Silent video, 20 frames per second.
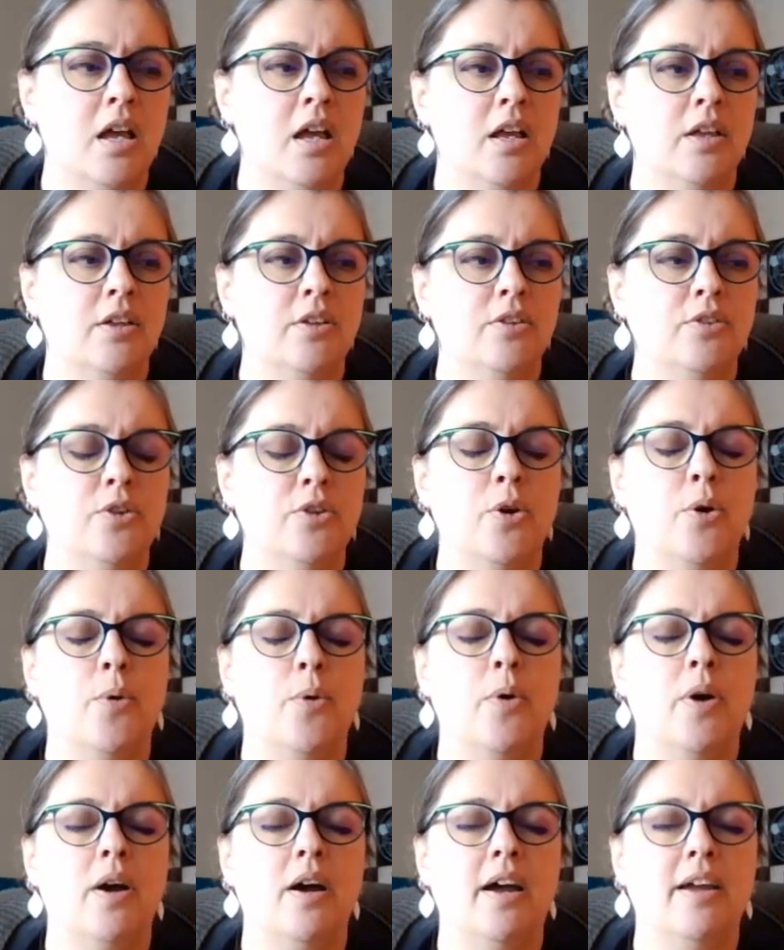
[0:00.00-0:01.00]

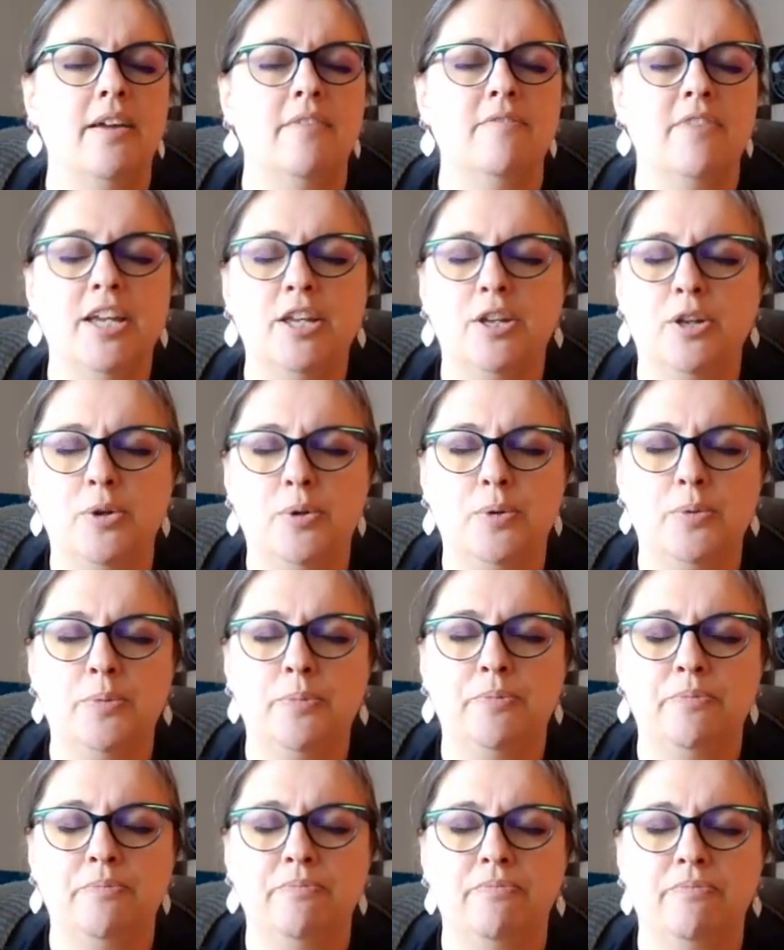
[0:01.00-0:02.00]
So I invite you,
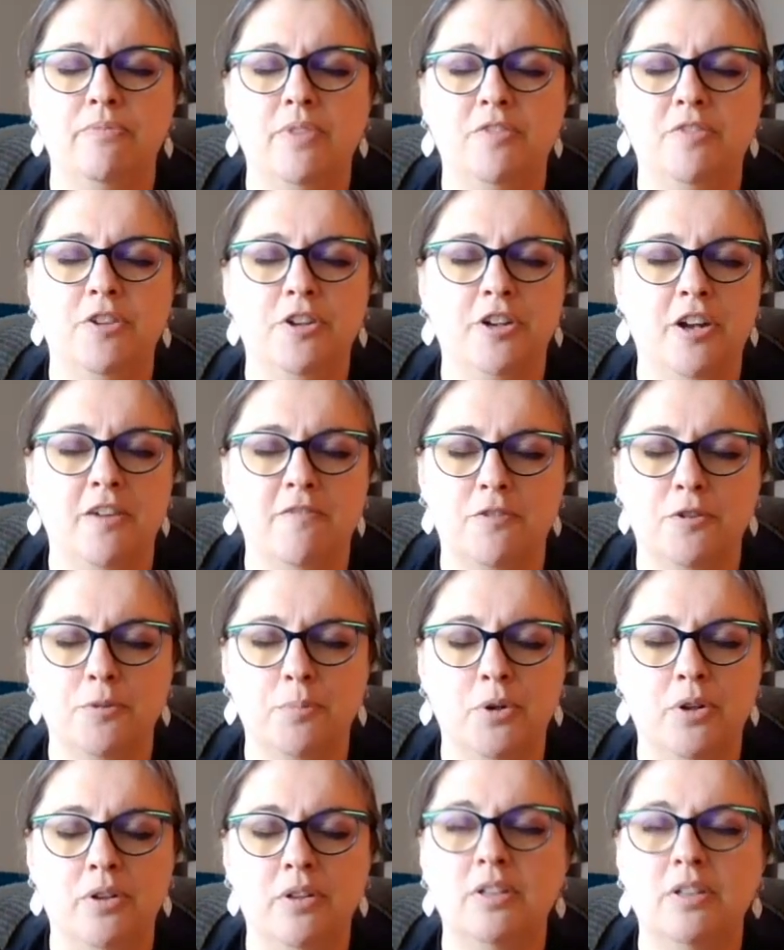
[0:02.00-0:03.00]
if you're
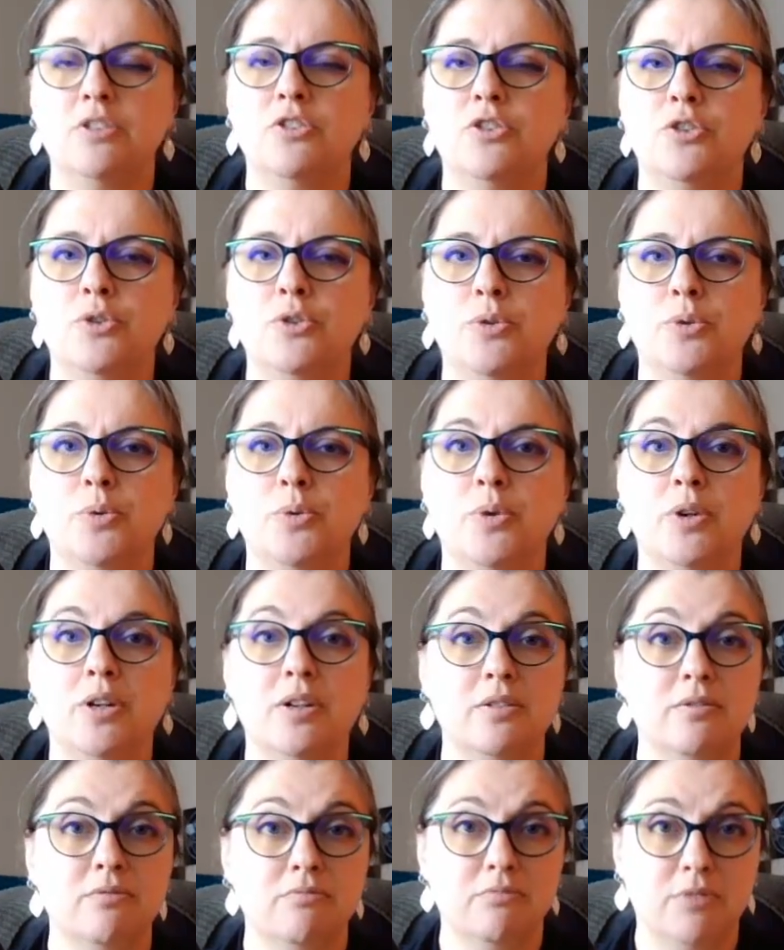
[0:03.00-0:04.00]
comfortable, to
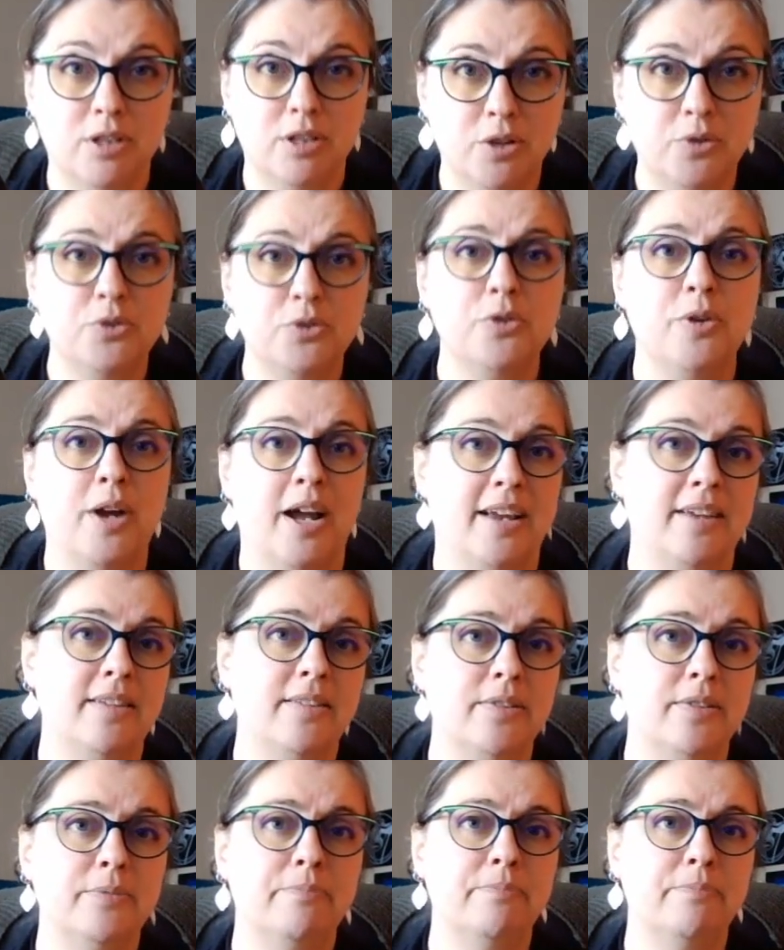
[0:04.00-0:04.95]
close your eyes.